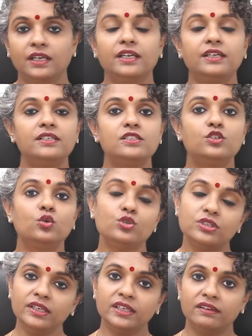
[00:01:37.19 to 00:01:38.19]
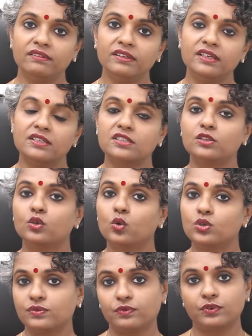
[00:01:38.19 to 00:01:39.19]
It is usually given as a
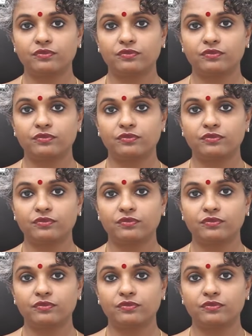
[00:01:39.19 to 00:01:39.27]
dose for